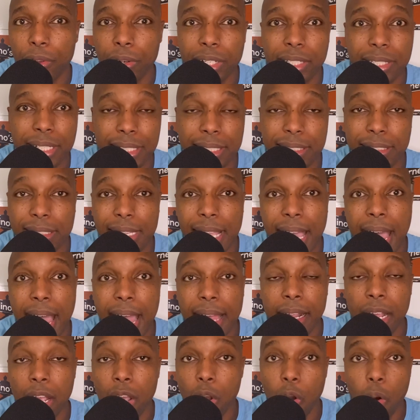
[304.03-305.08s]
into the
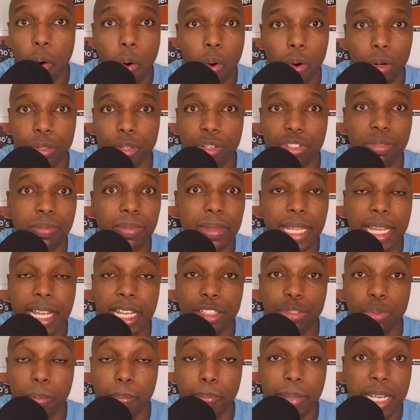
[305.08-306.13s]
slide, or do some
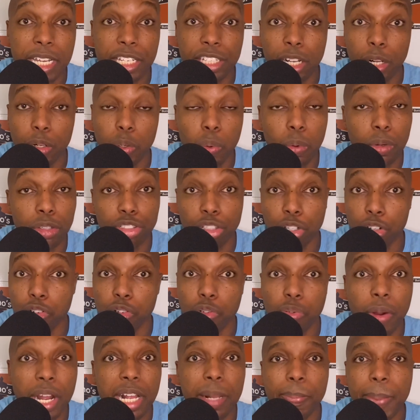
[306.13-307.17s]
things with Bijan, who is a
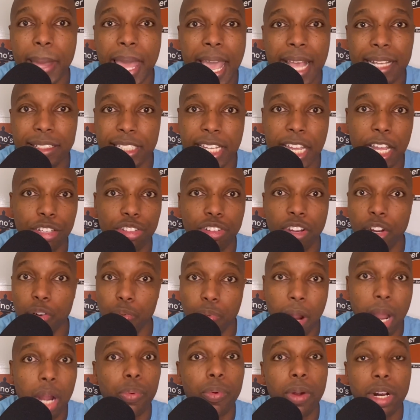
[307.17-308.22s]
great pass catcher and
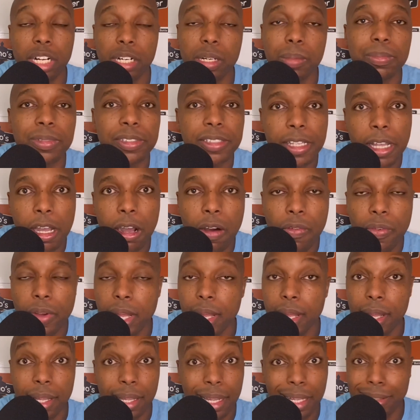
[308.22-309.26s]
route runner himself.
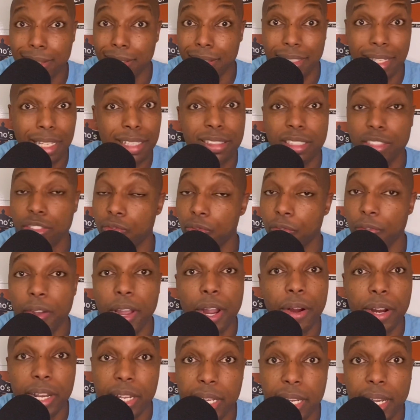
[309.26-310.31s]
This is
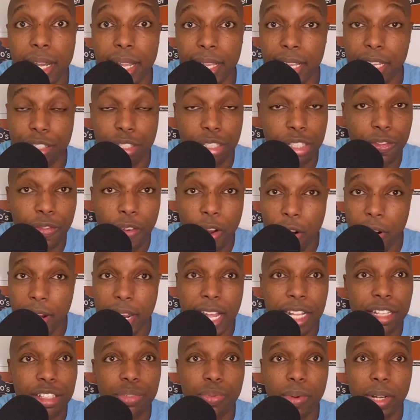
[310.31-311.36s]
very good. This is very
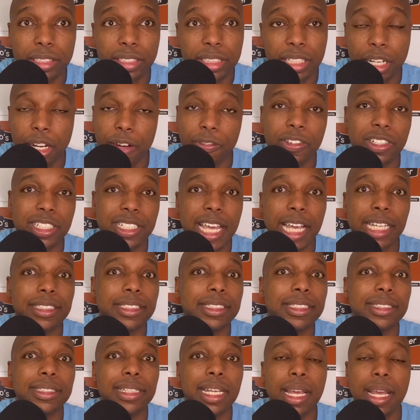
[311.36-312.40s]
interesting here for
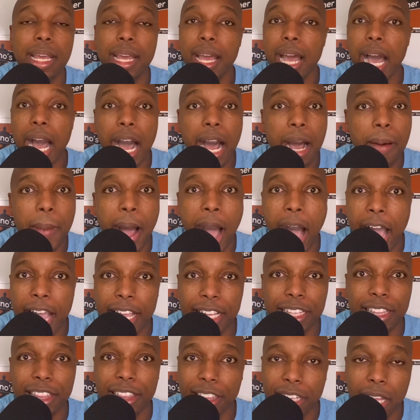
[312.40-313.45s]
Texas. I
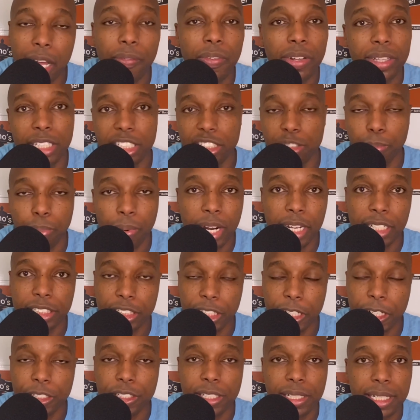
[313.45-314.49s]
love what this brings
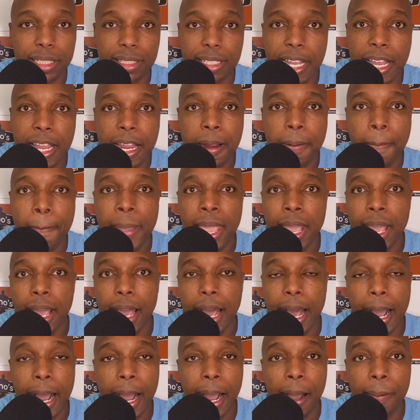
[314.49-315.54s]
here to the team.
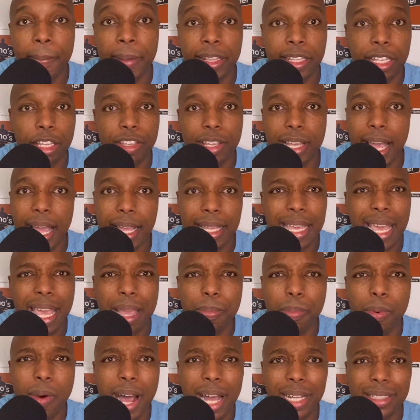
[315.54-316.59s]
And then you got
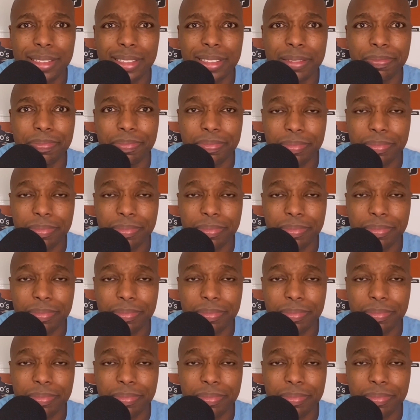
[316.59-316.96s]
Gabe Watson,